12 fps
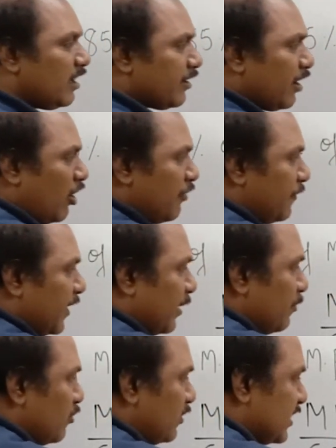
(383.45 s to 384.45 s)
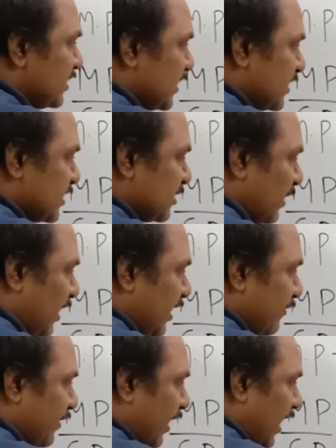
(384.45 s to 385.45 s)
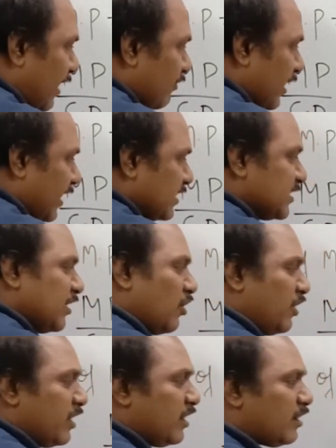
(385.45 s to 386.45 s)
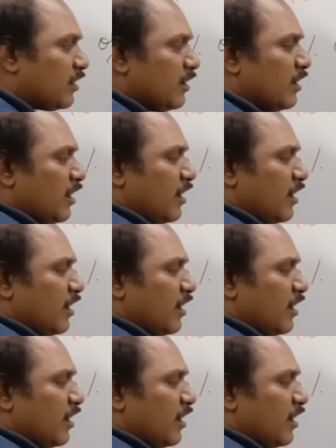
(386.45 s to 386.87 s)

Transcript: Now if I remove this decimal, definitely I have to a 0 here.